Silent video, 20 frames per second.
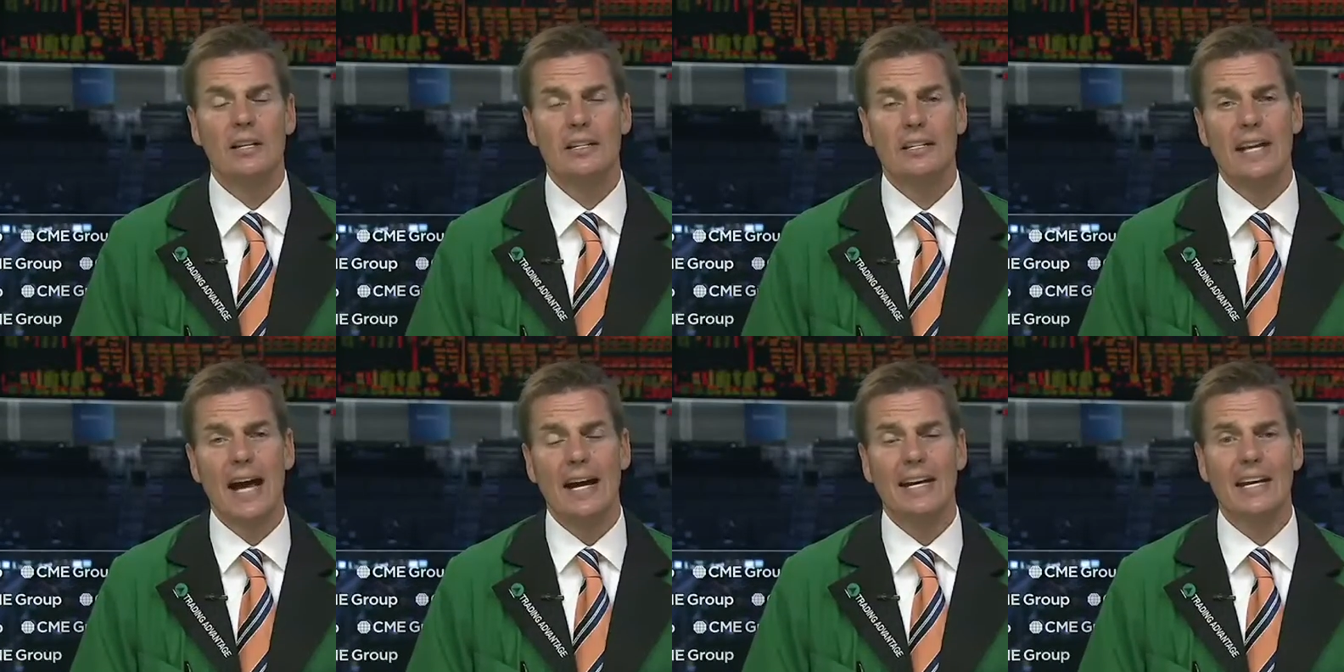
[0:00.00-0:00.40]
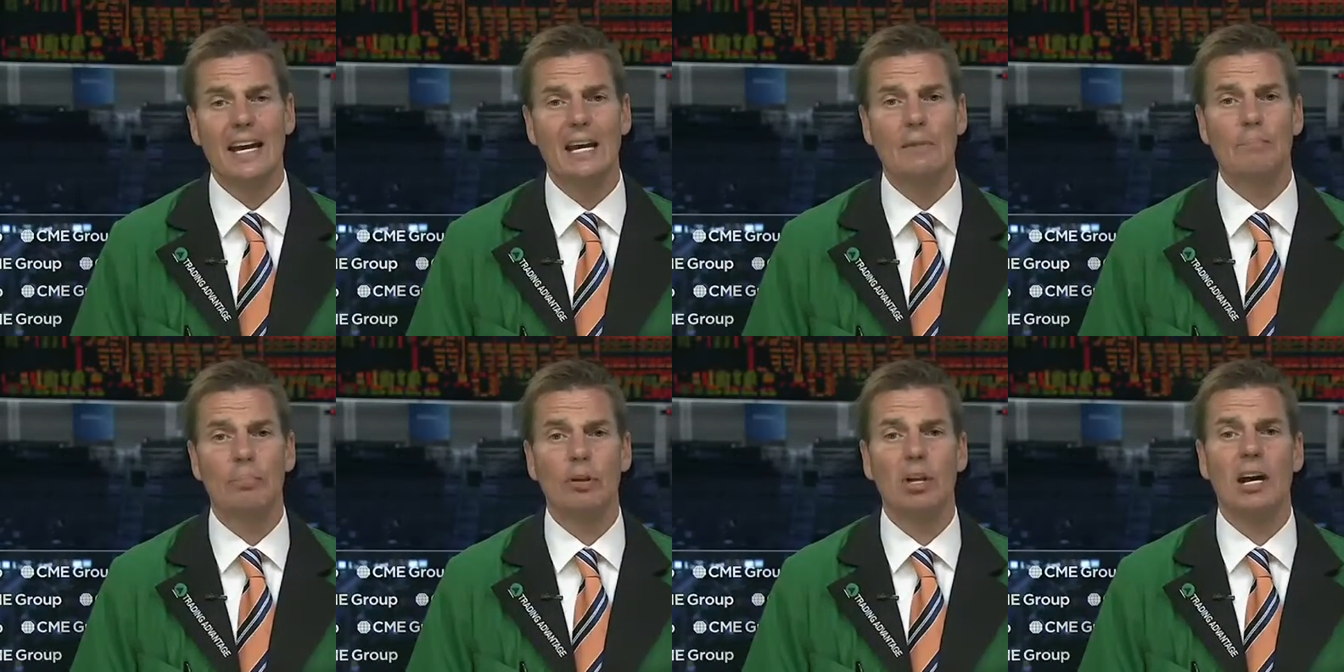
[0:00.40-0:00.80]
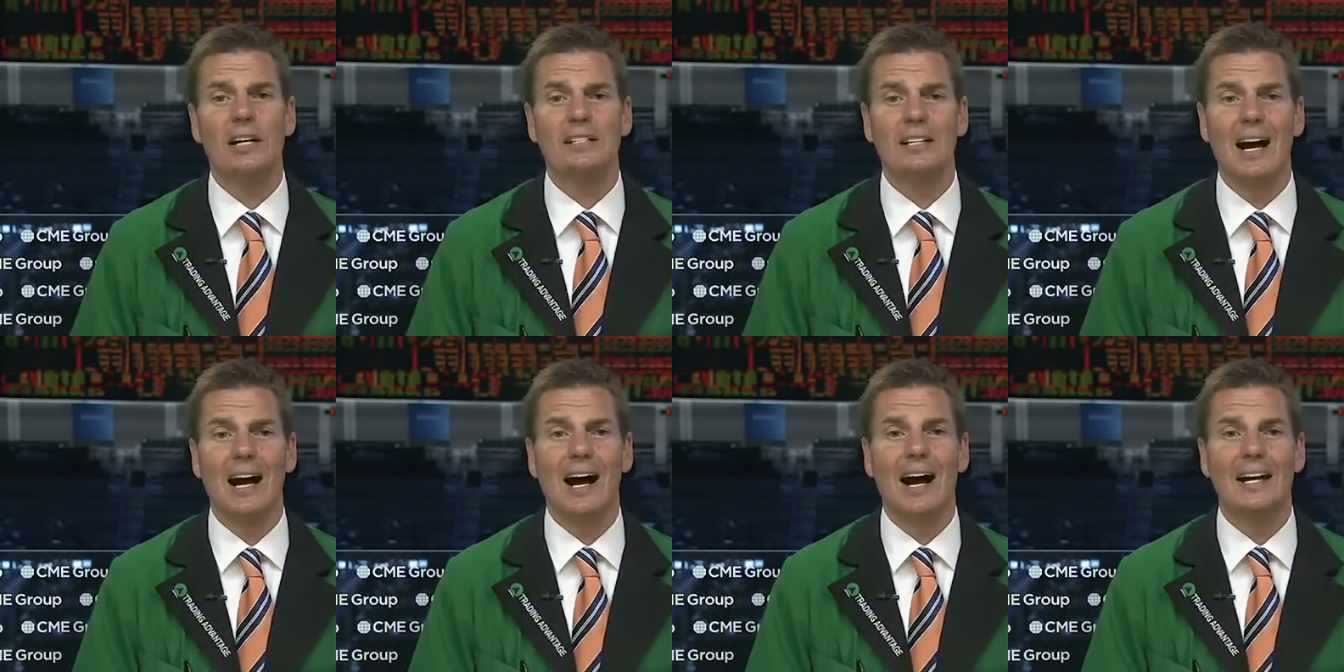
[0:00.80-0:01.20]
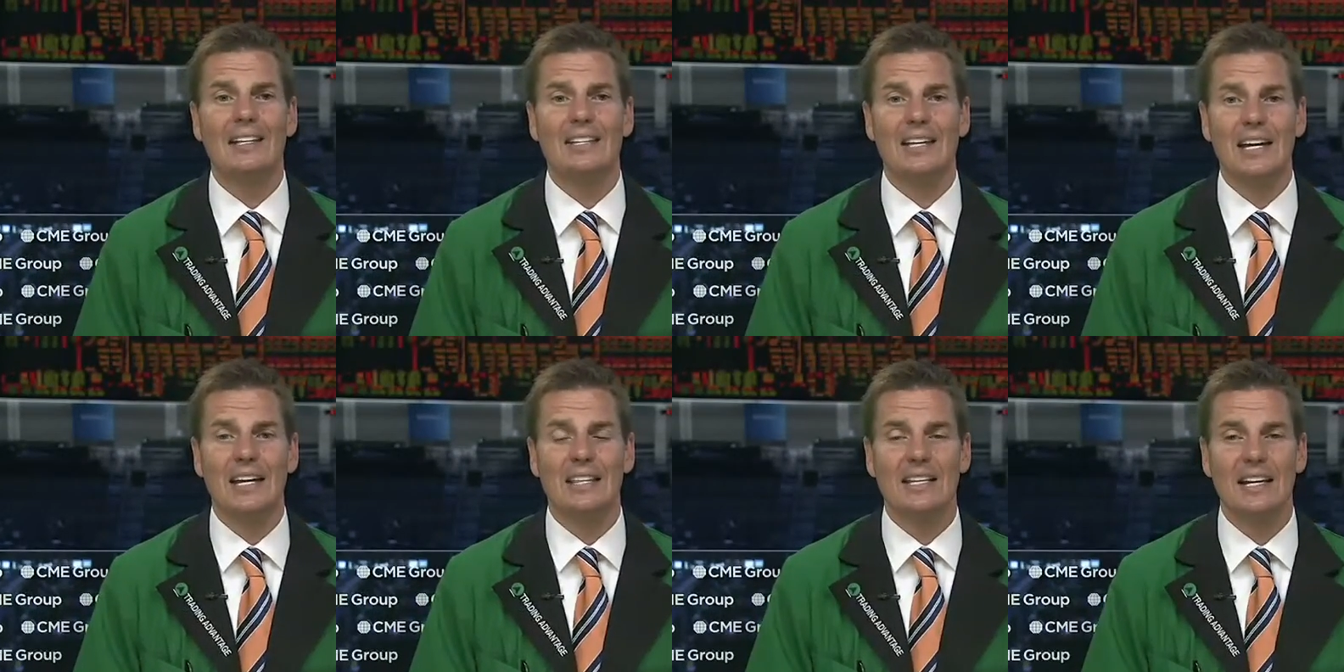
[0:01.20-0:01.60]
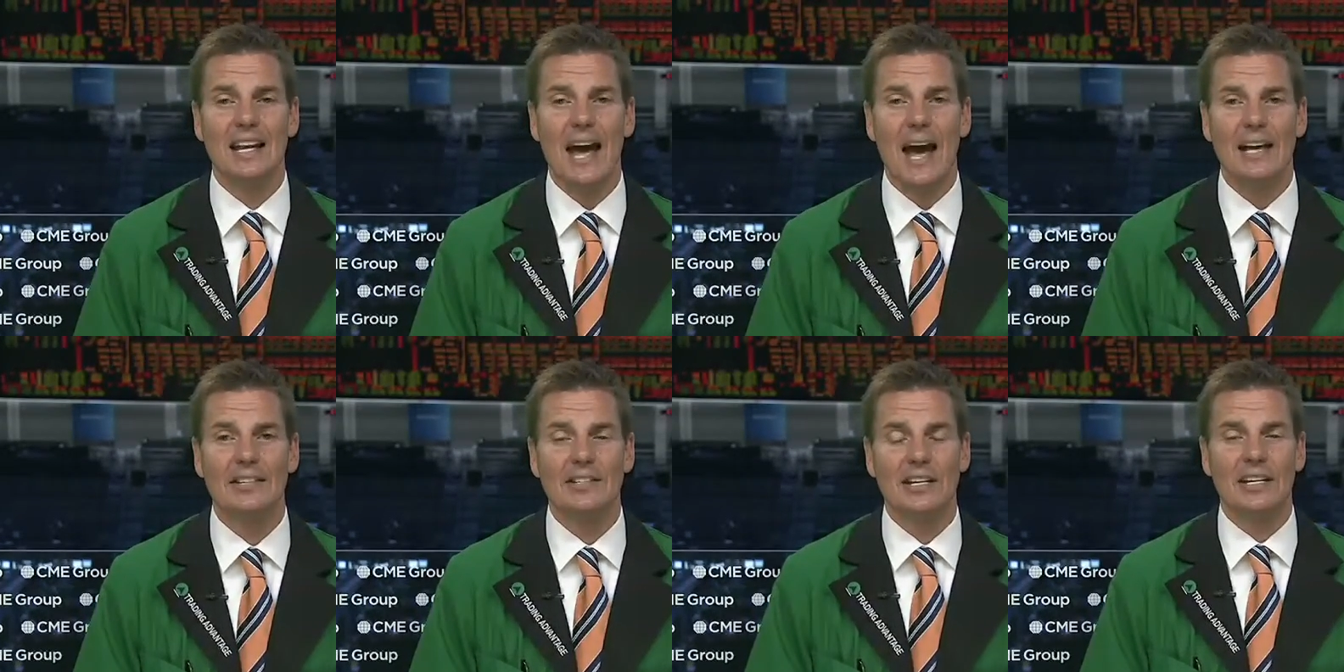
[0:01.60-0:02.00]
decade-plus highs in the
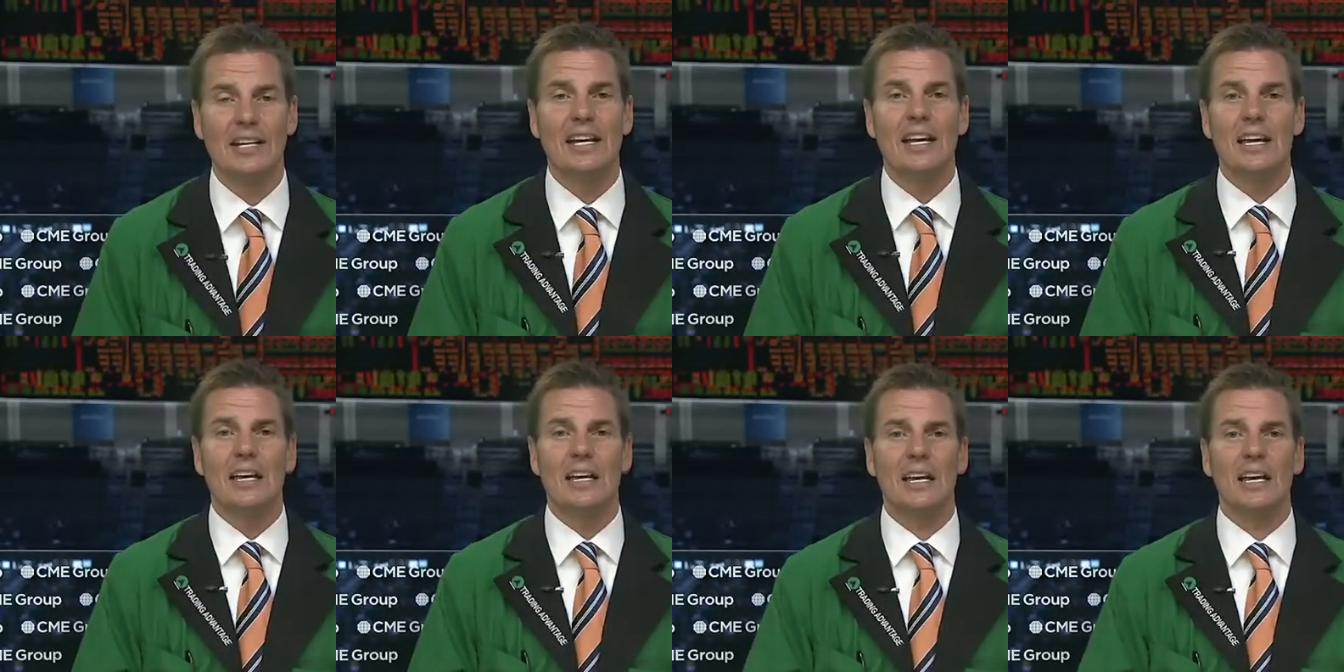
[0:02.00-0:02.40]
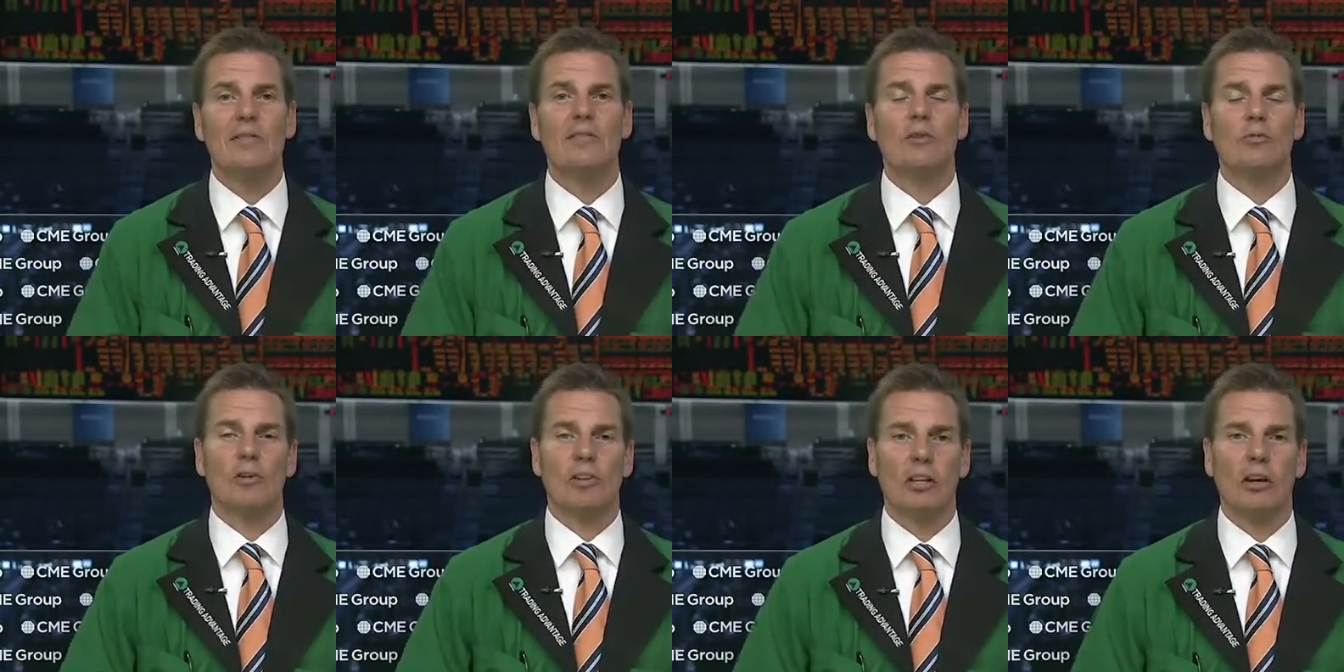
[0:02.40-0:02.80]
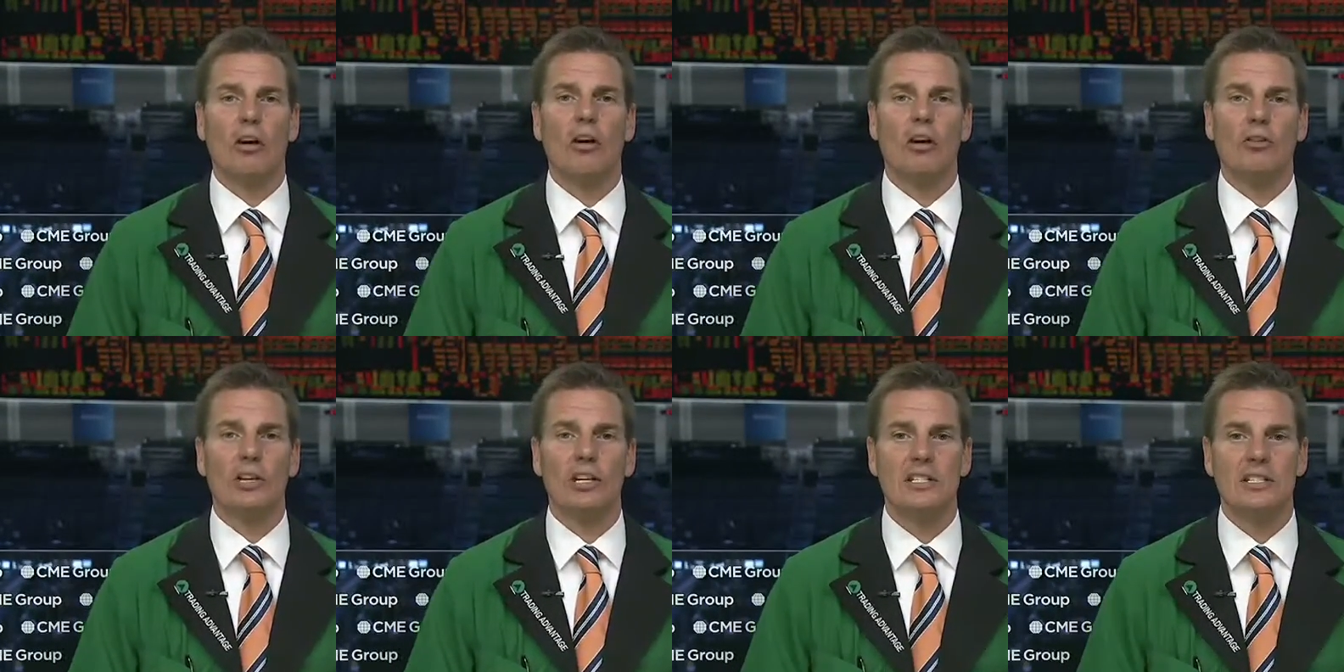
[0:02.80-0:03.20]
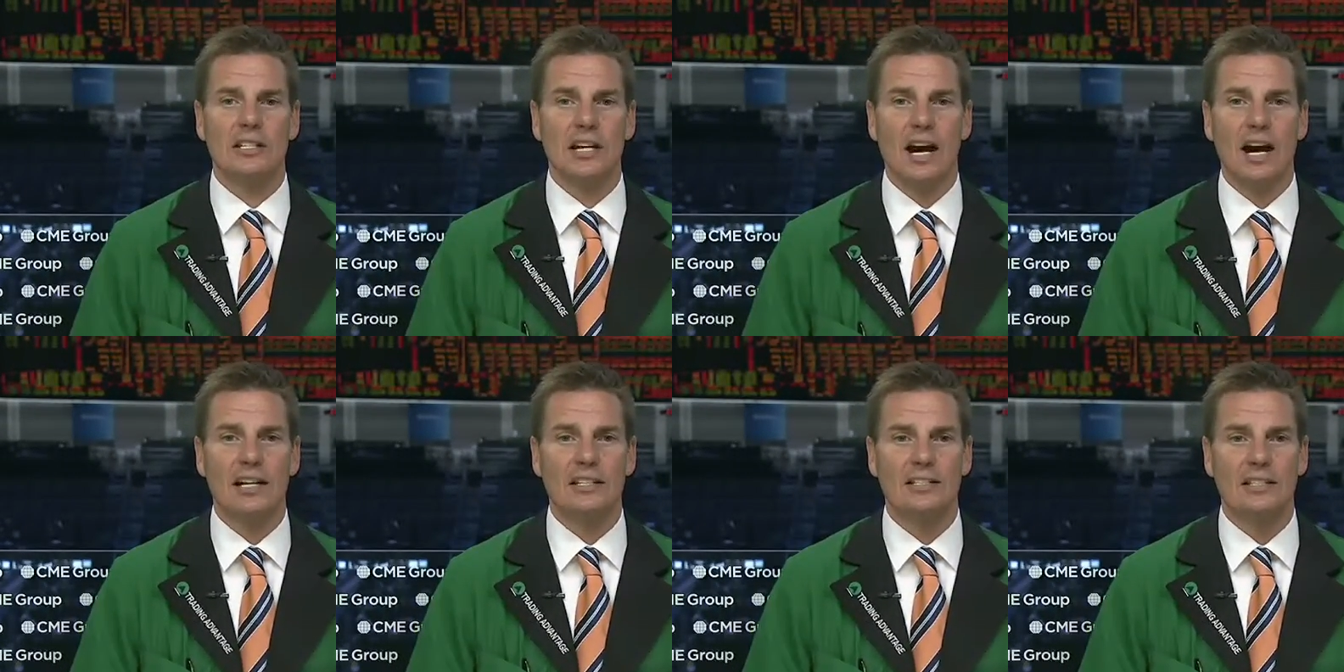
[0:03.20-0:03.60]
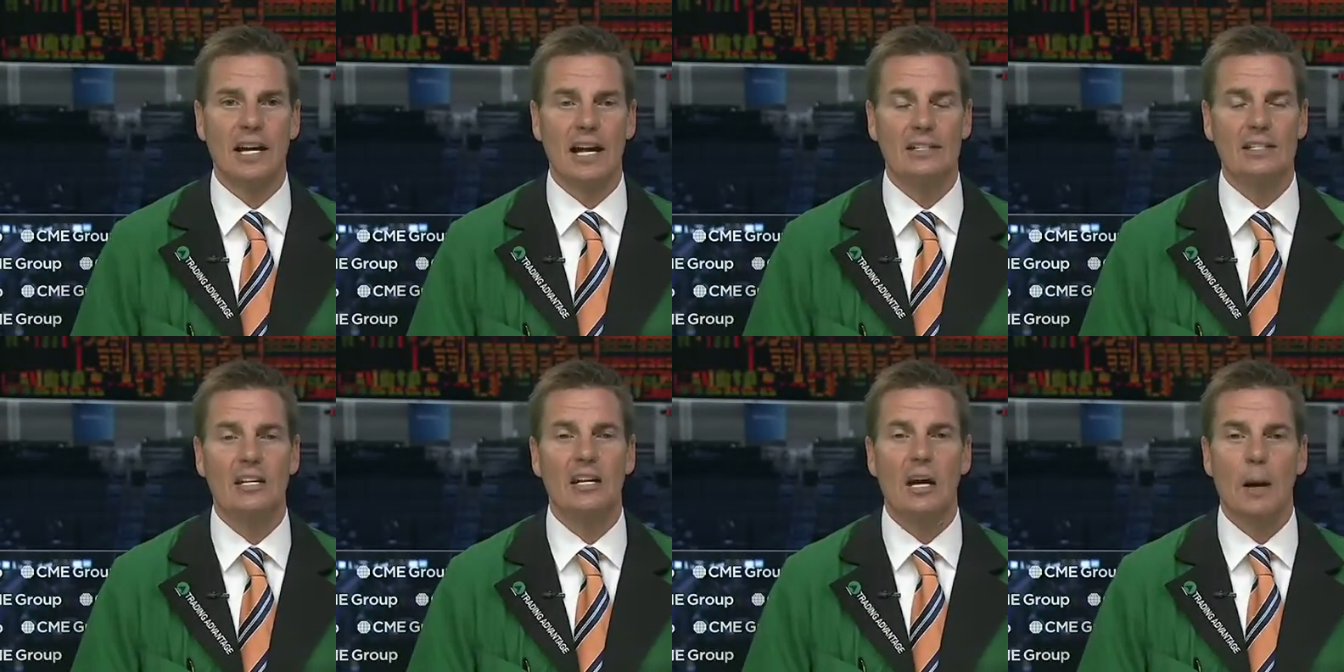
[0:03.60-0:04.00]
Nasdaq, even with all this
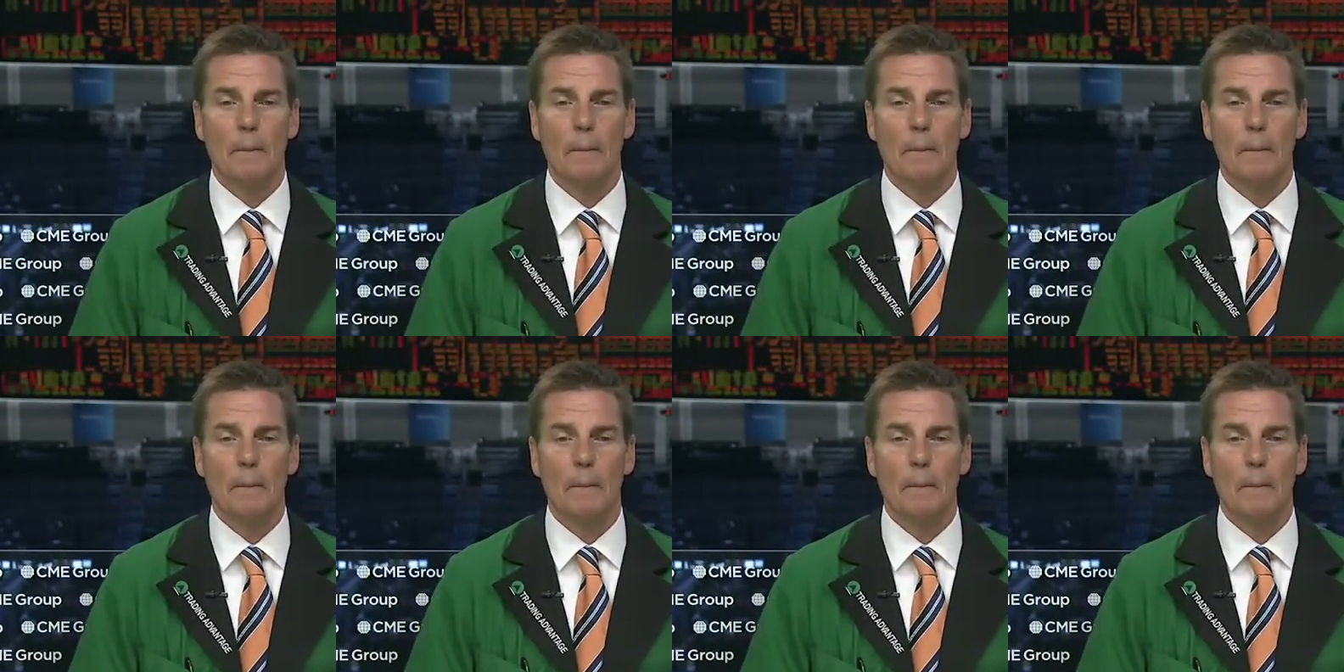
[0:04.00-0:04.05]
nonsense.